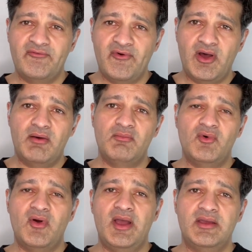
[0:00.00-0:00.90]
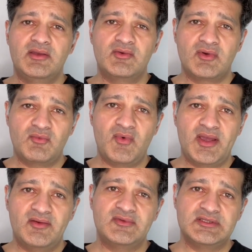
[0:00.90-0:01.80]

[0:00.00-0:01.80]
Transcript: far more accurate way of